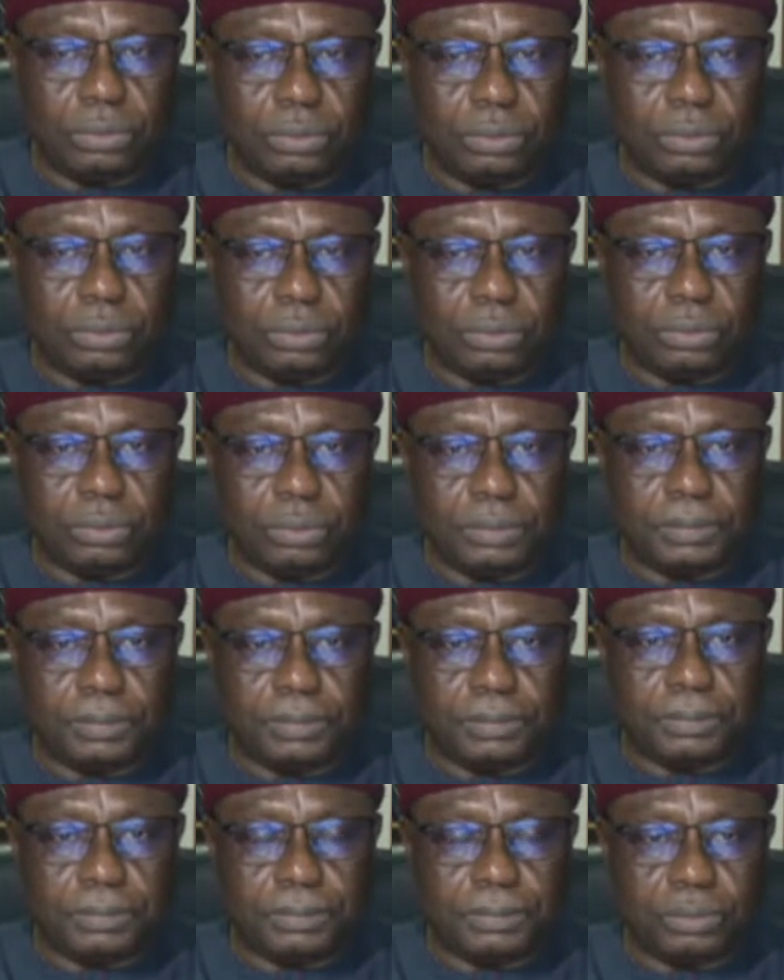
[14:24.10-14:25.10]

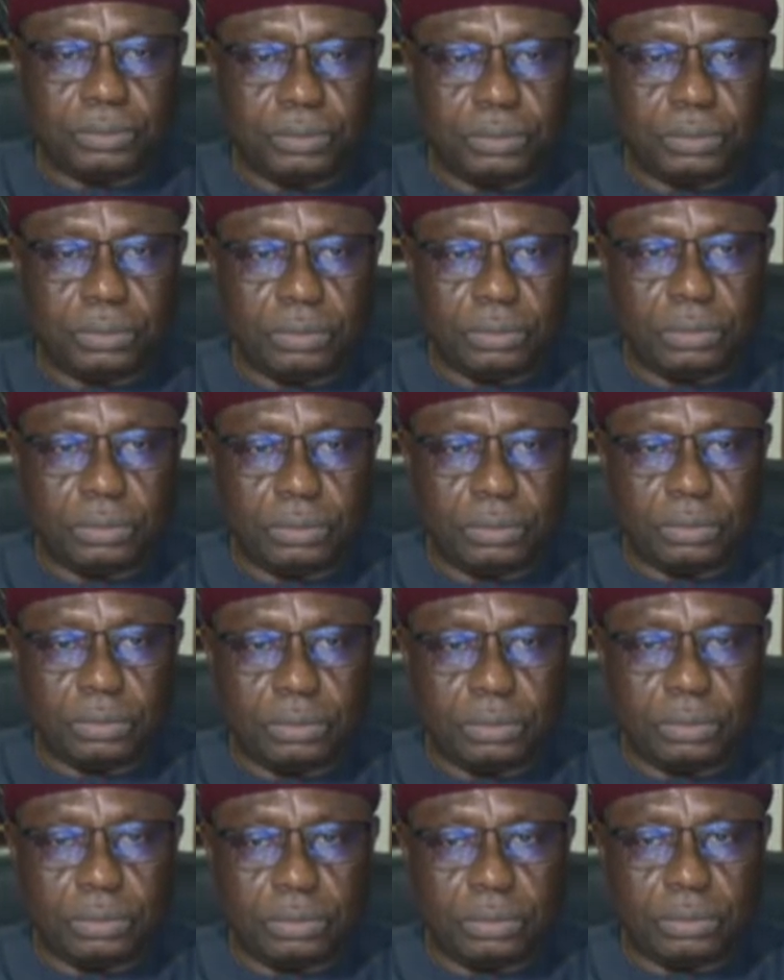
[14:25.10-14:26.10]

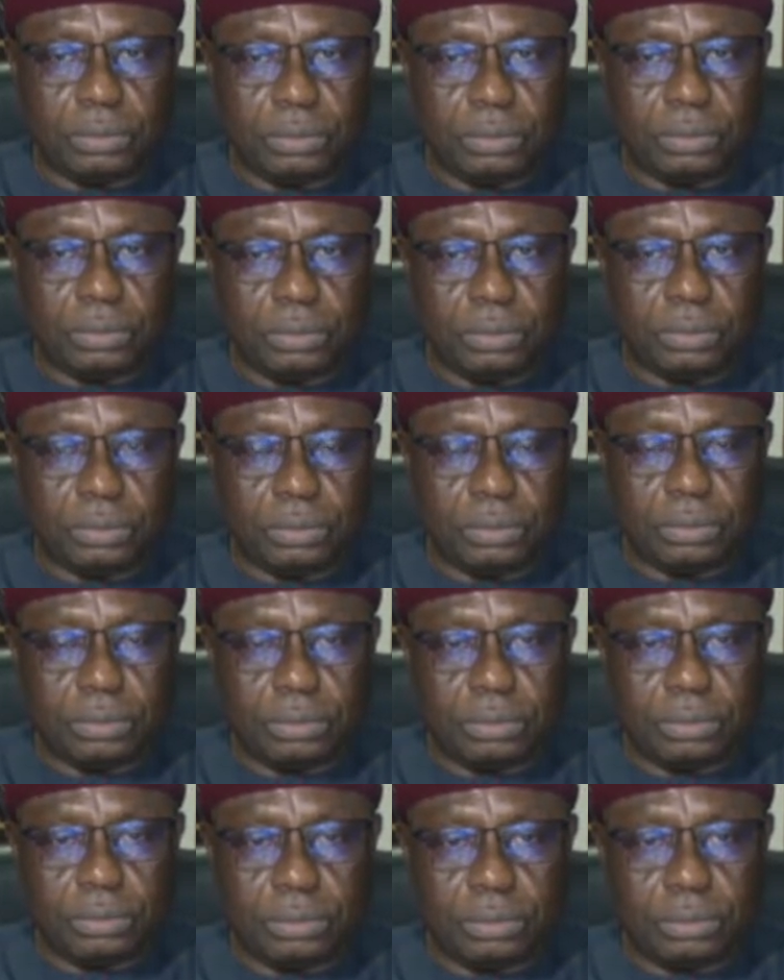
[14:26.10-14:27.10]

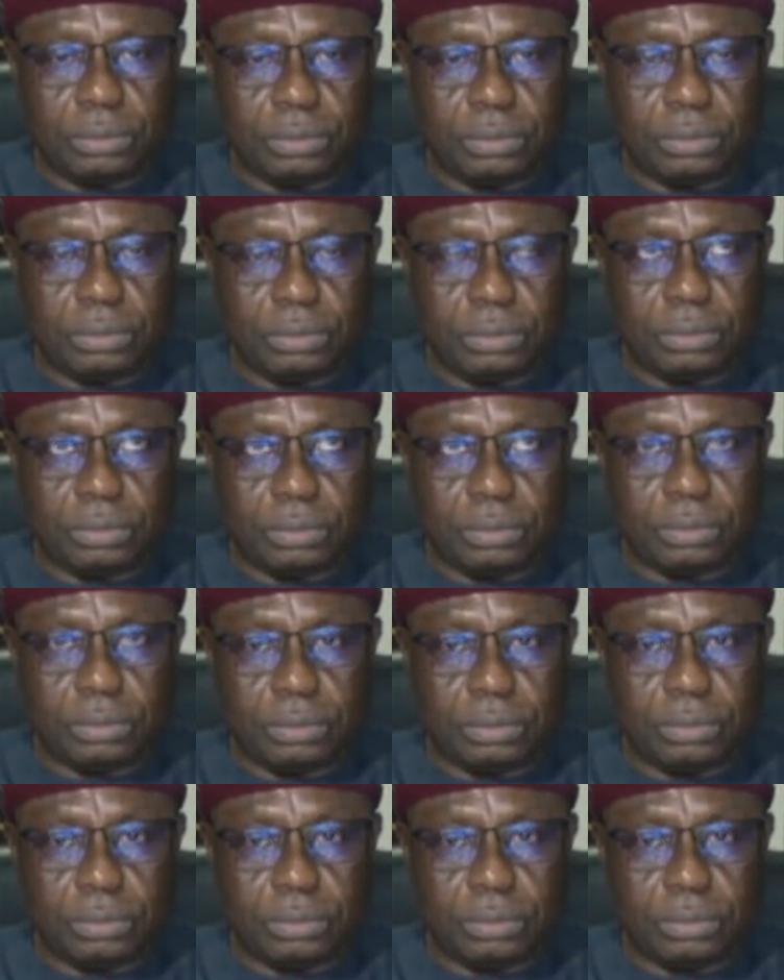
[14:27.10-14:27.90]
No words are spoken by the person on screen.